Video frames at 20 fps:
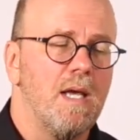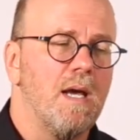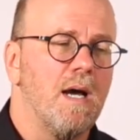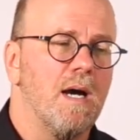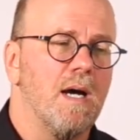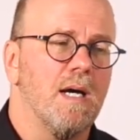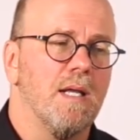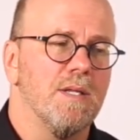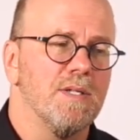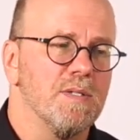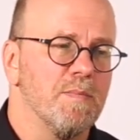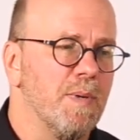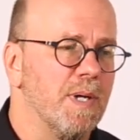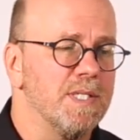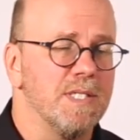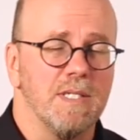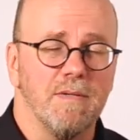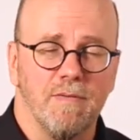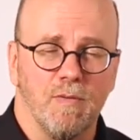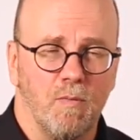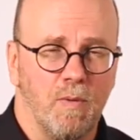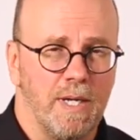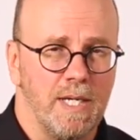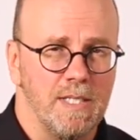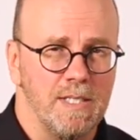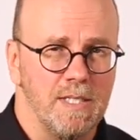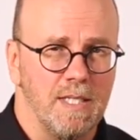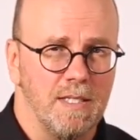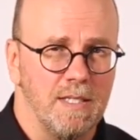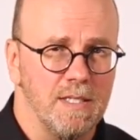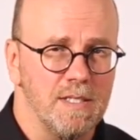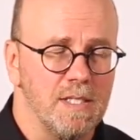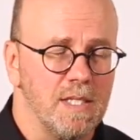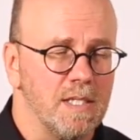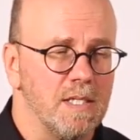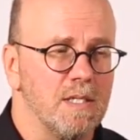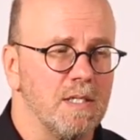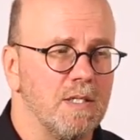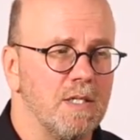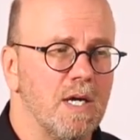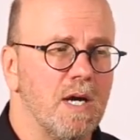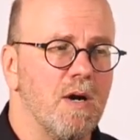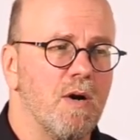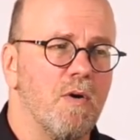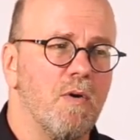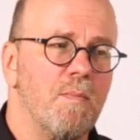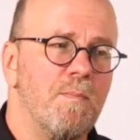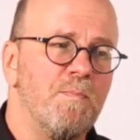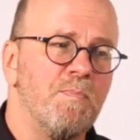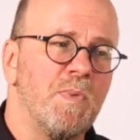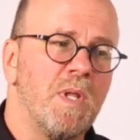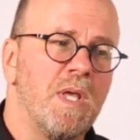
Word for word: Uh, there's a bunch of different ways that this thing could go